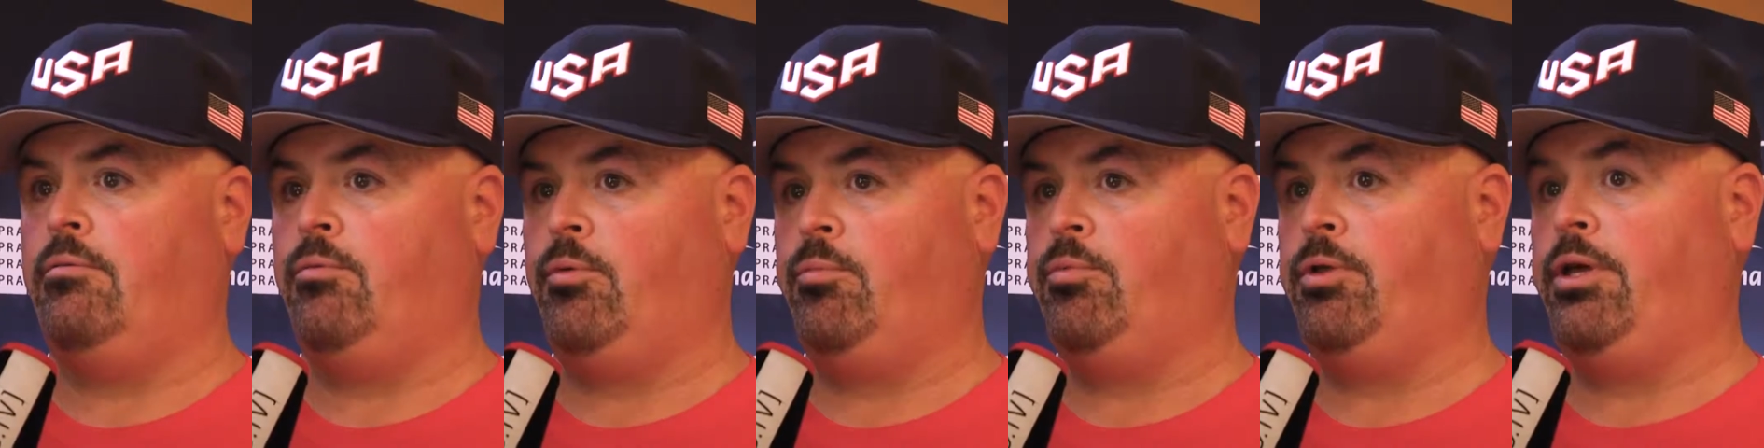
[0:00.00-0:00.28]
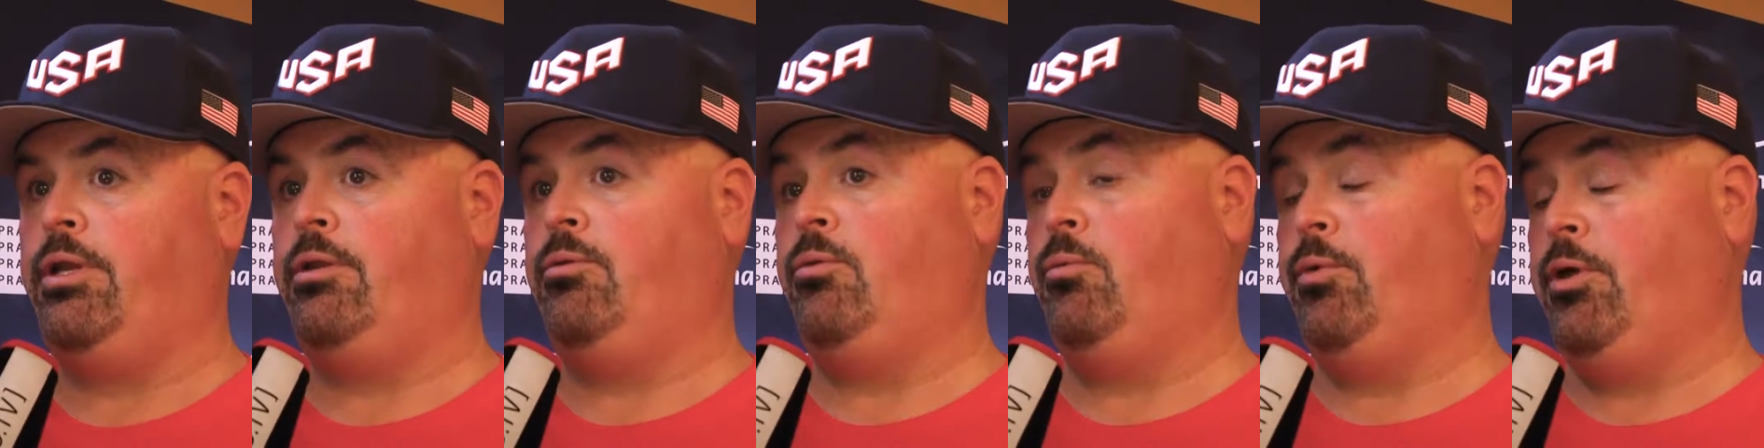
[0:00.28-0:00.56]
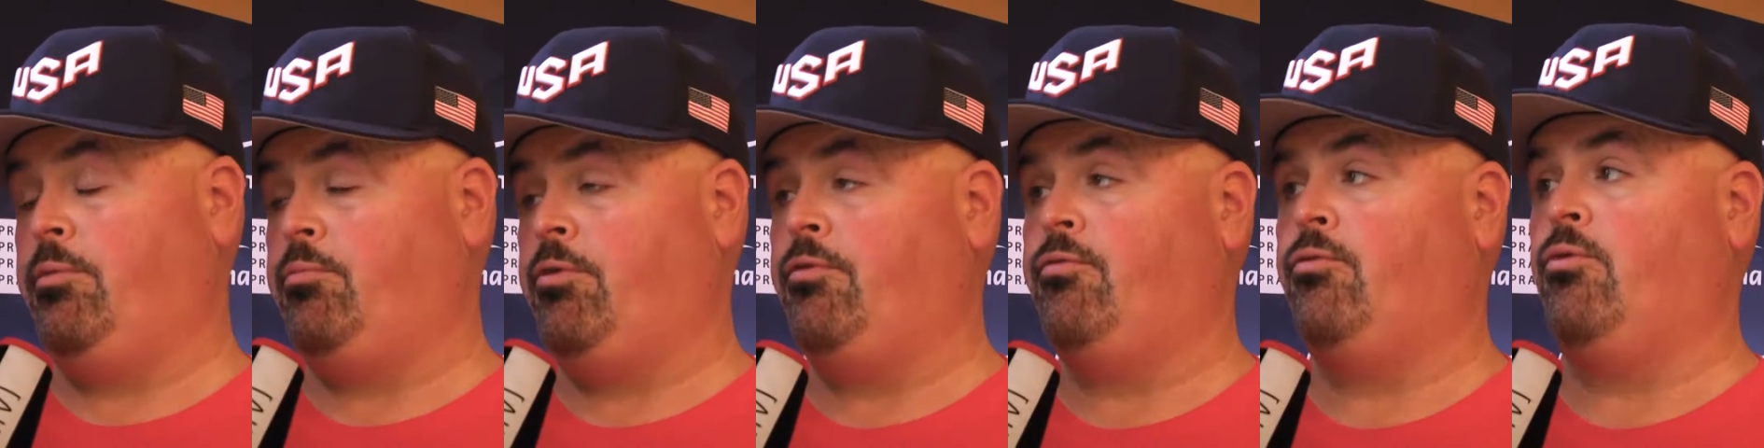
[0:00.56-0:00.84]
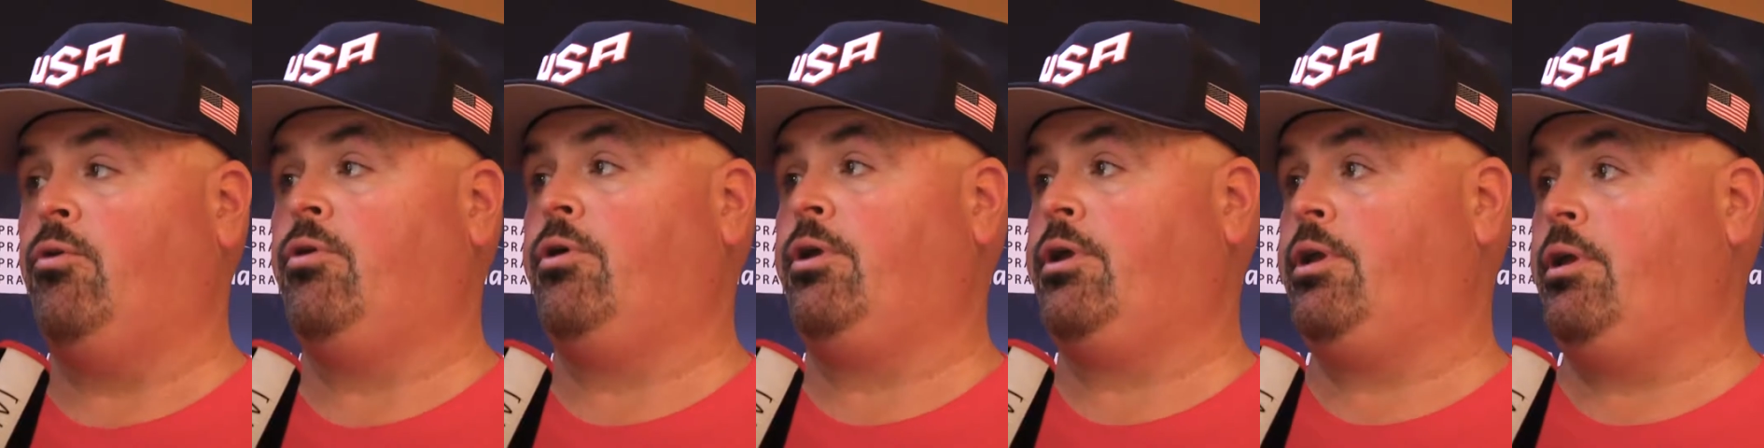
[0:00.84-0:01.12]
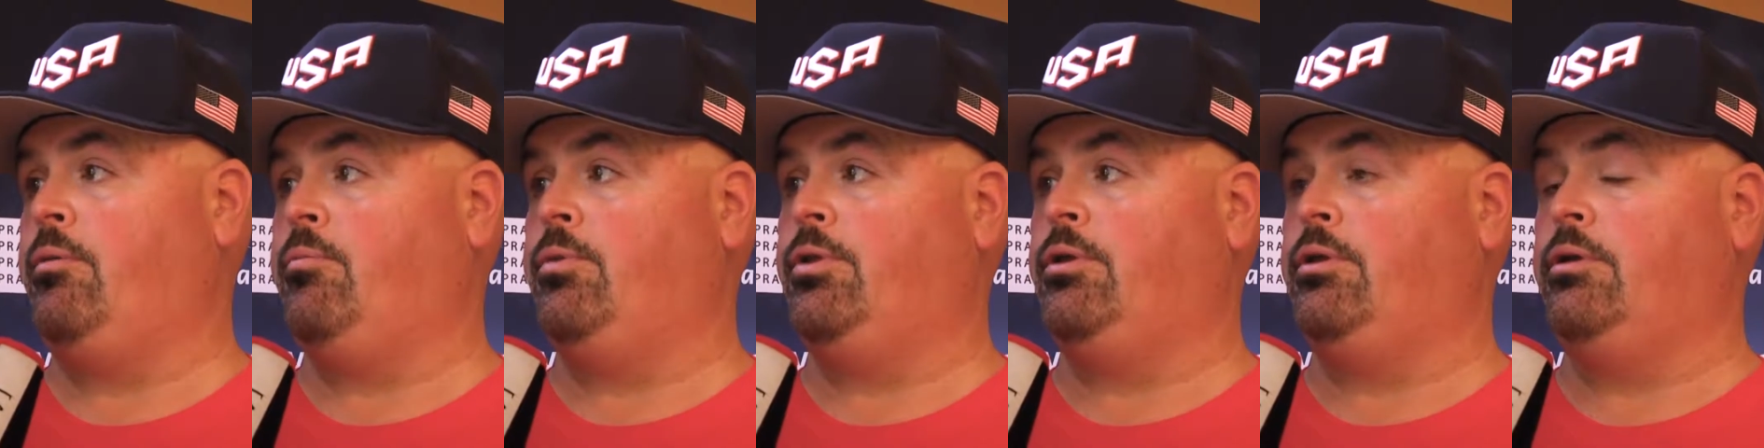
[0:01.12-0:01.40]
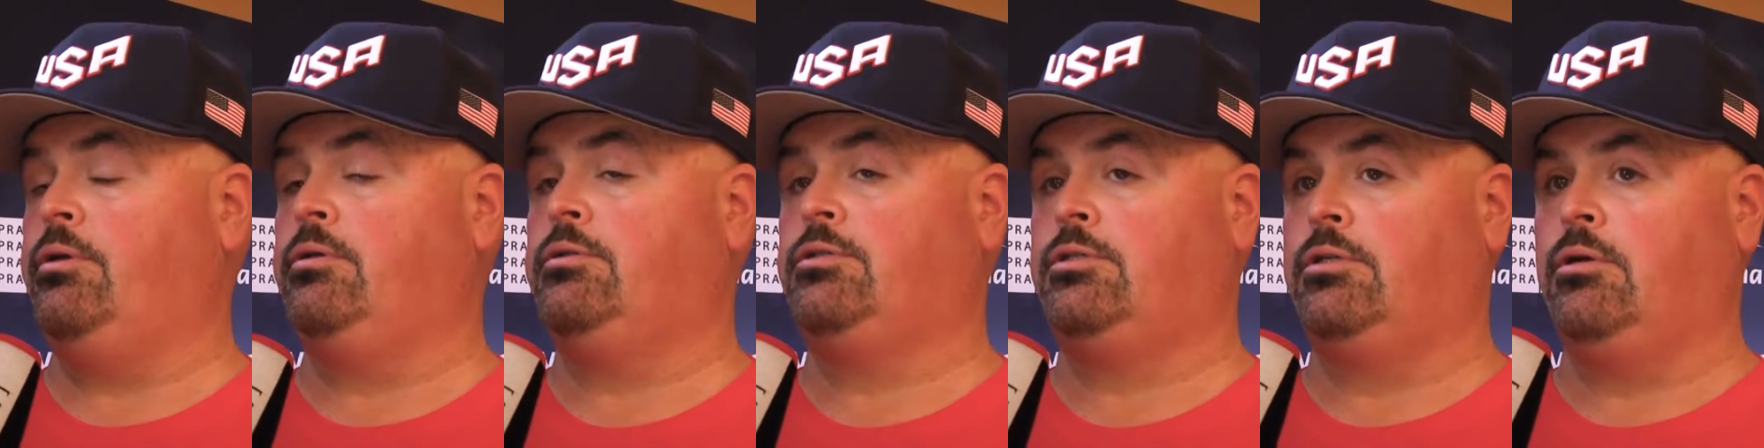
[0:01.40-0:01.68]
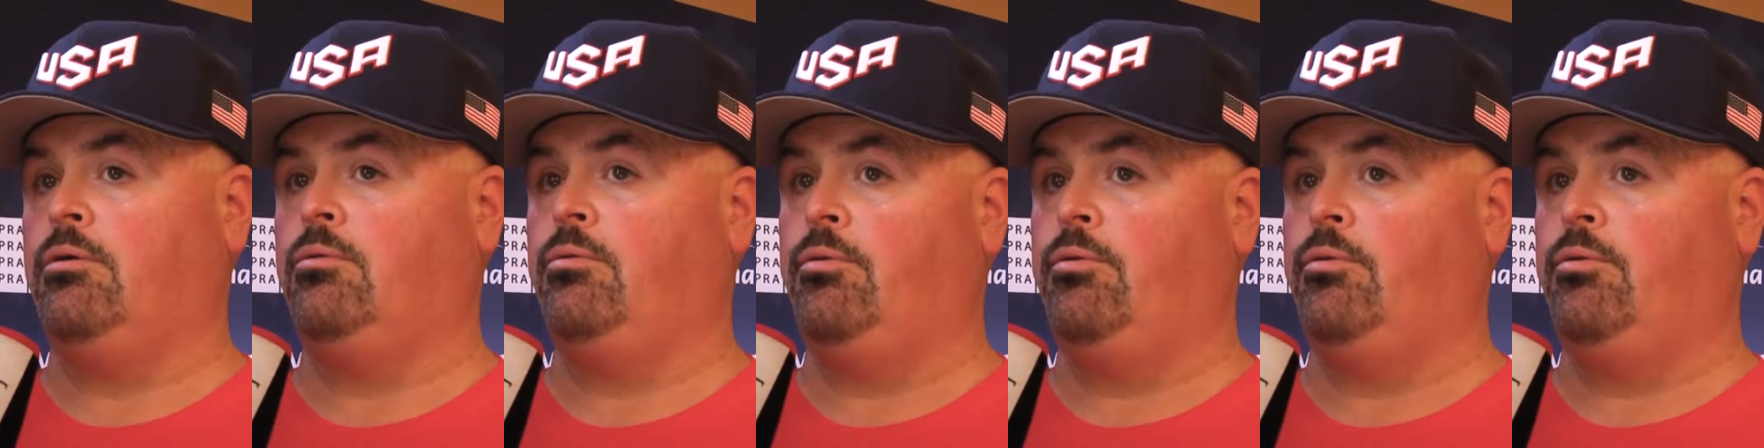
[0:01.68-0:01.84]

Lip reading: We played it the week before in Kimberly. So